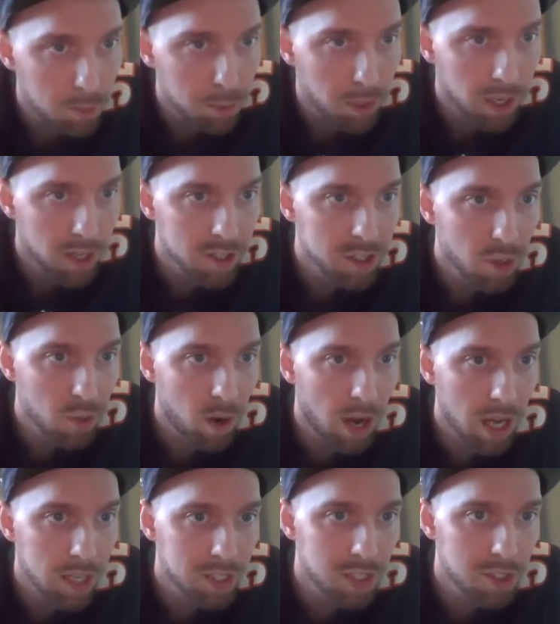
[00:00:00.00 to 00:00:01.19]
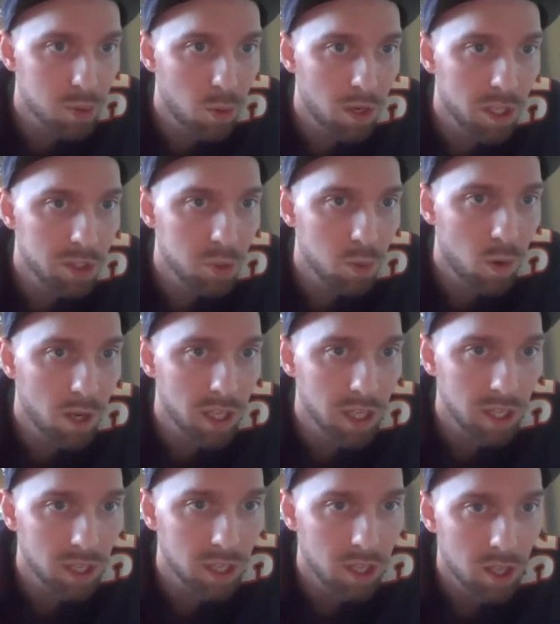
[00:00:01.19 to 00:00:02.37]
Players to watch in 2020.